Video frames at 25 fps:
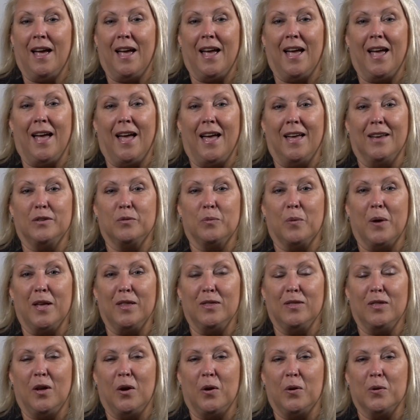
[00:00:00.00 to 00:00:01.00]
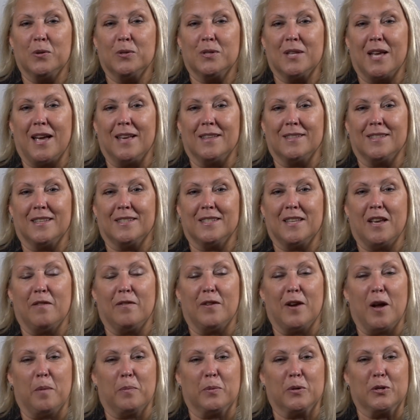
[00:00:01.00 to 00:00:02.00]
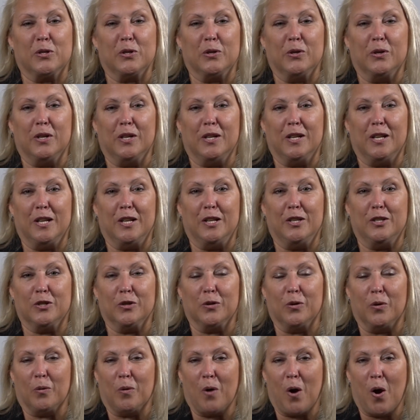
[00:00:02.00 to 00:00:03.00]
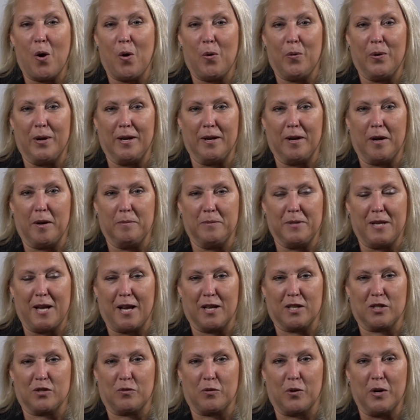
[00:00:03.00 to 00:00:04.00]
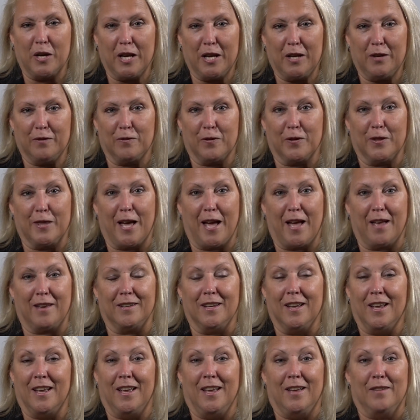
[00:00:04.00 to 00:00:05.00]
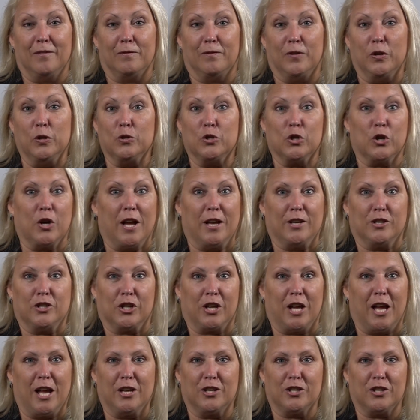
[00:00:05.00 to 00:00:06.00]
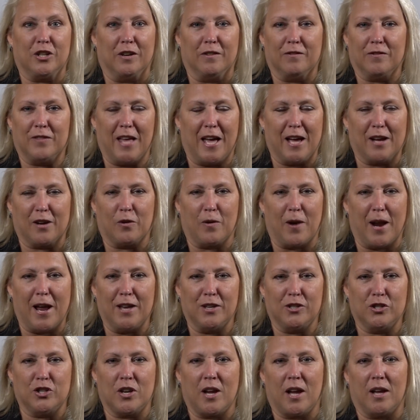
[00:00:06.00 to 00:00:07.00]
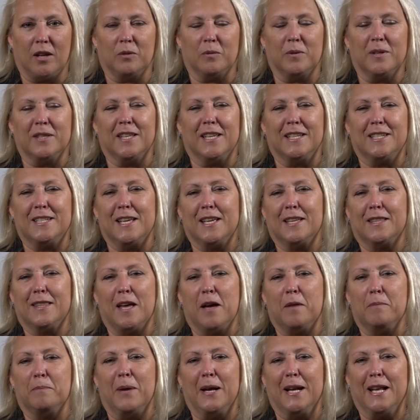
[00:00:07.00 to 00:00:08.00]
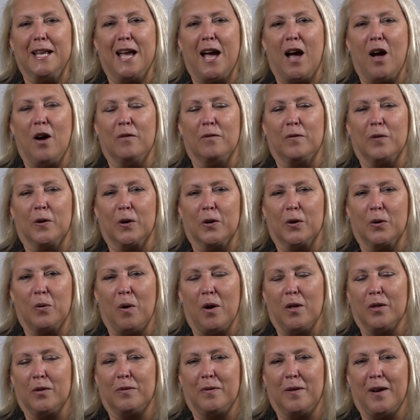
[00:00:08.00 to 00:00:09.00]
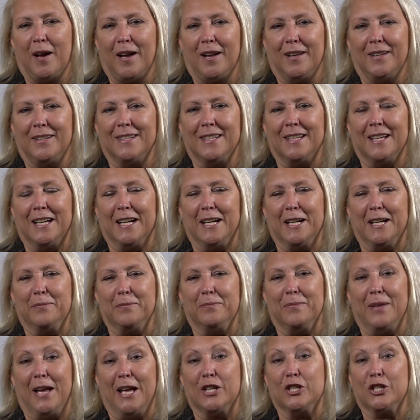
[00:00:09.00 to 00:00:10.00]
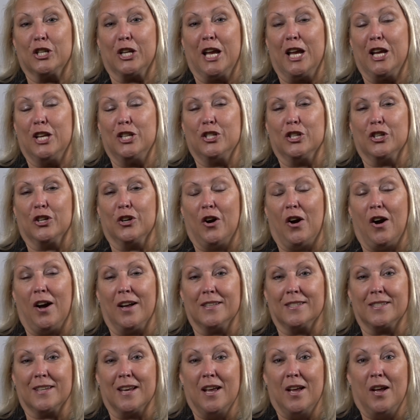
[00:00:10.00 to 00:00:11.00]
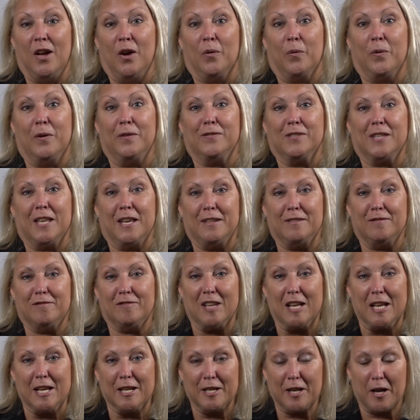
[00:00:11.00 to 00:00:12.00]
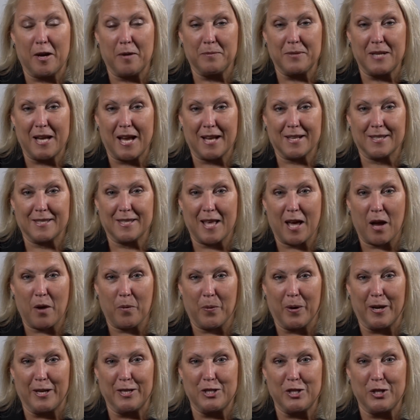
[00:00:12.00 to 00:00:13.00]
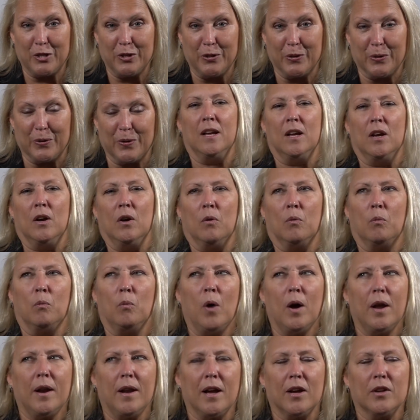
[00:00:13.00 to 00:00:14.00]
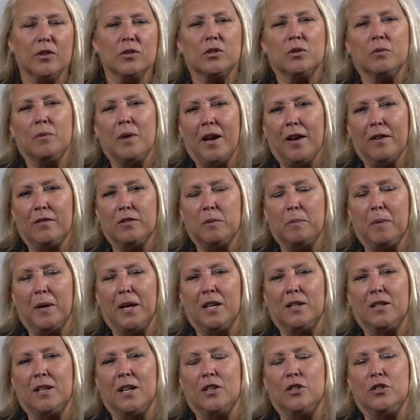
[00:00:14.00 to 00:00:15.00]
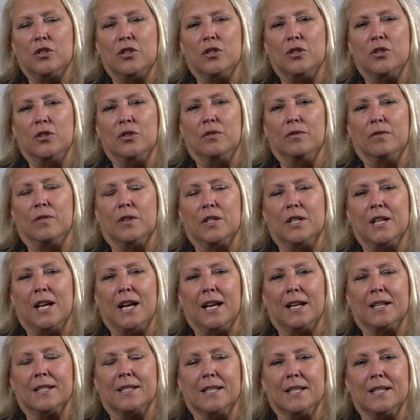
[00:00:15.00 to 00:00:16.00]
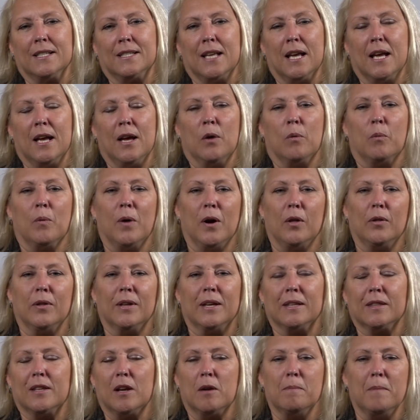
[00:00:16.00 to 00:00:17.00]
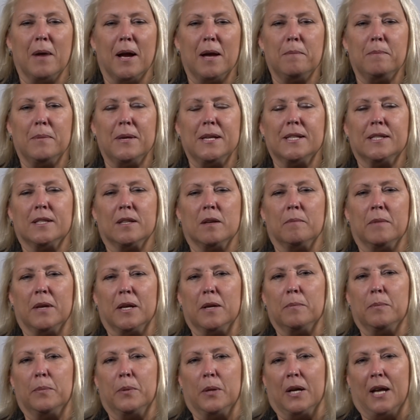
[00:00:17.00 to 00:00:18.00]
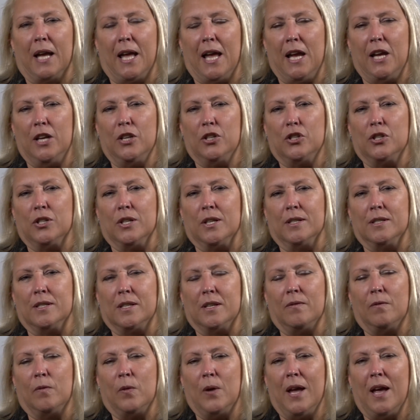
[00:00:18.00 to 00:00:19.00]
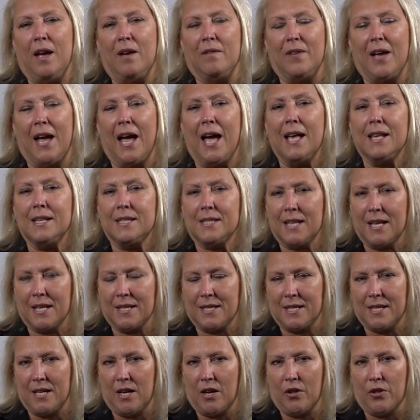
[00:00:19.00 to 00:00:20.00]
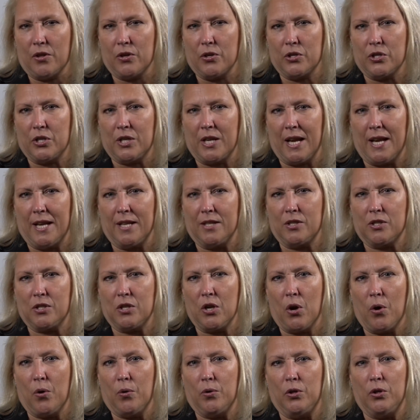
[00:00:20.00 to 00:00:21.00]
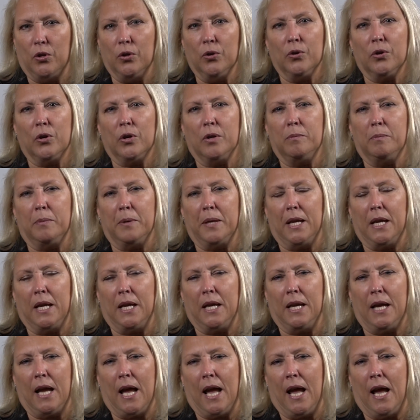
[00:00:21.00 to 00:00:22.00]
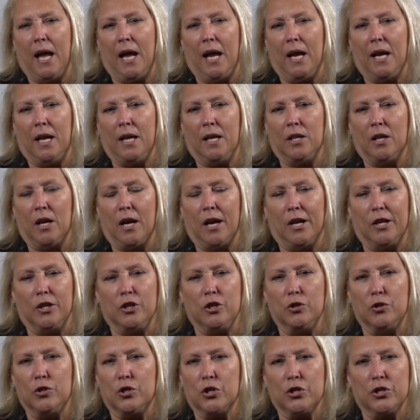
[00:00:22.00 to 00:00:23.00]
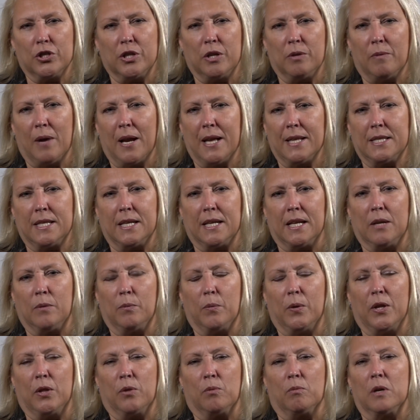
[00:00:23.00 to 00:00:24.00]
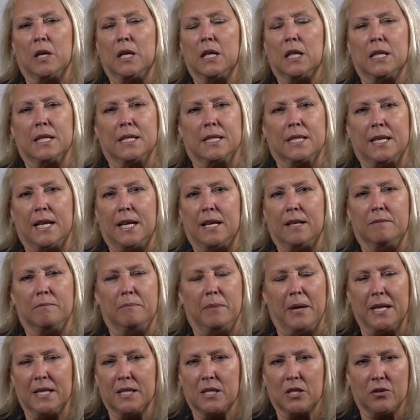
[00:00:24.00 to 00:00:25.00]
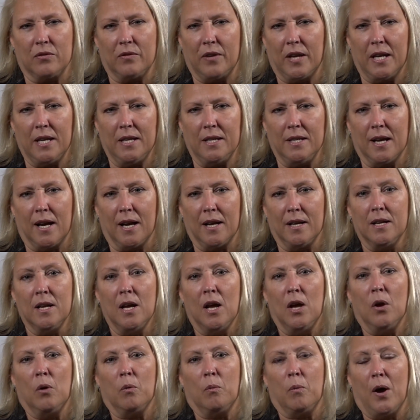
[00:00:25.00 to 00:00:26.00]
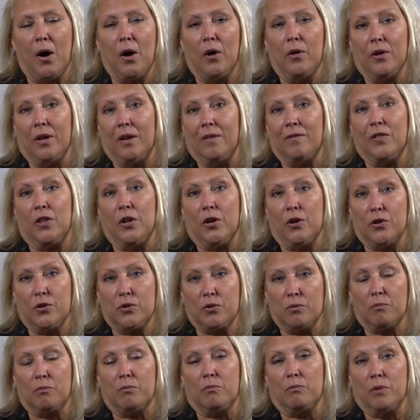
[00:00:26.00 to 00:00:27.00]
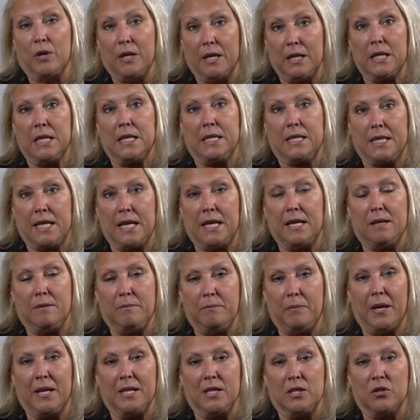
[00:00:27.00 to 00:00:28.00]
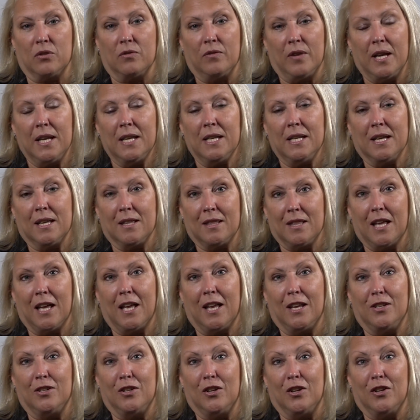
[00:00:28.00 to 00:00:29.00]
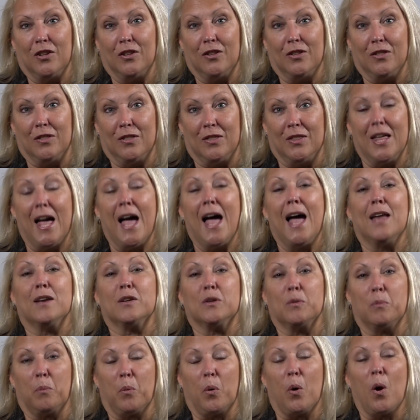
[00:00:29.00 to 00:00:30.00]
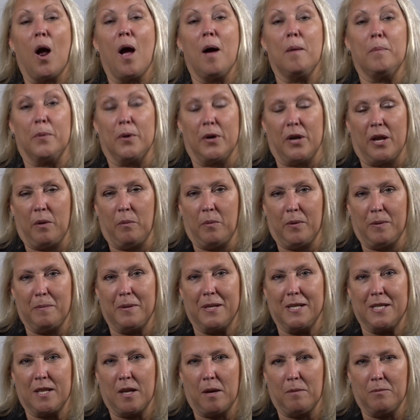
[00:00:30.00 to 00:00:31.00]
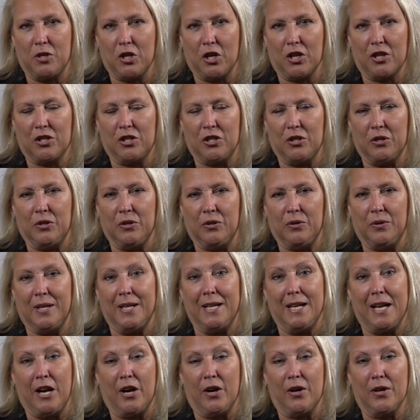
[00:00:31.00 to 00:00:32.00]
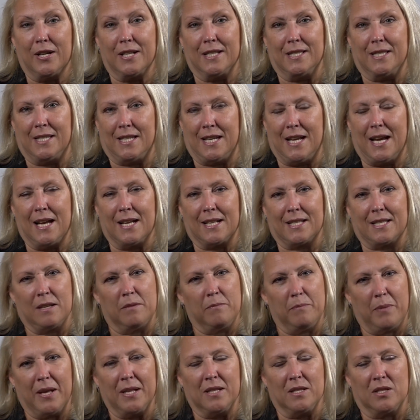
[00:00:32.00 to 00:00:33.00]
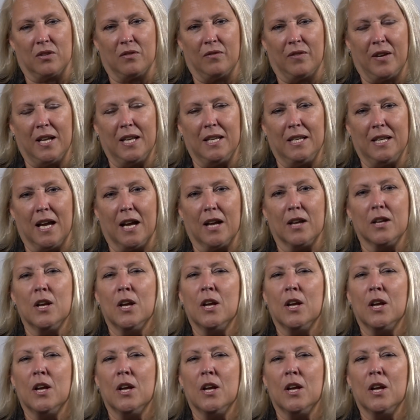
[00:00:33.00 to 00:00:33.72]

And when those assets have an opportunity to grow income tax-free for that future education of that grandchild, when they take that money out for qualified education costs, we've saved income tax that way too. What else do we have to pay attention to for taxes? Well, there might be some implications if we have assets in other states. So you could be a New Jersey resident with real estate in Pennsylvania. Well, if there's real estate in Pennsylvania, then that property would be subject to inheritance tax in Pennsylvania.